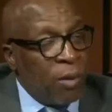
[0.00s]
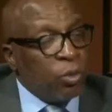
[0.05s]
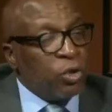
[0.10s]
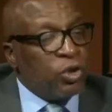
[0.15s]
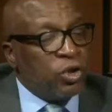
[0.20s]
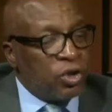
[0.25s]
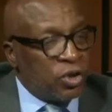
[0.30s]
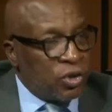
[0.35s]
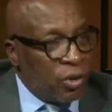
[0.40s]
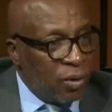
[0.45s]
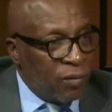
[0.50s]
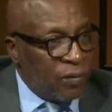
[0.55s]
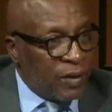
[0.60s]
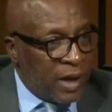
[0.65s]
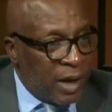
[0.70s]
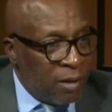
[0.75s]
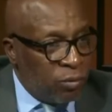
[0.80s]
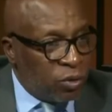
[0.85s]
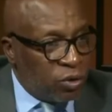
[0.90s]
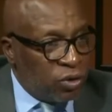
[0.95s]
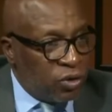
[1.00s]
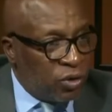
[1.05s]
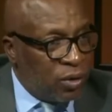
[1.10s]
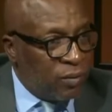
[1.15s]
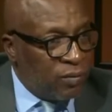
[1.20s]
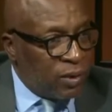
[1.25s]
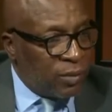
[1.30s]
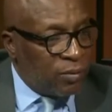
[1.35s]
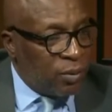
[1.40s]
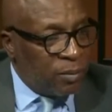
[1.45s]
But how would you solve it? How would you
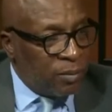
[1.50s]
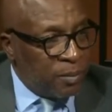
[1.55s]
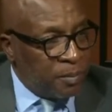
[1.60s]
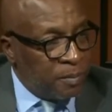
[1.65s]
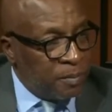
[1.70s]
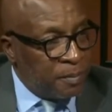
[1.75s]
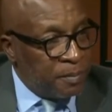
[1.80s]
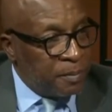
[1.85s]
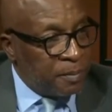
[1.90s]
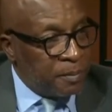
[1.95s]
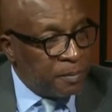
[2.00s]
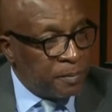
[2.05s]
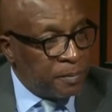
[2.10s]
solve this problem?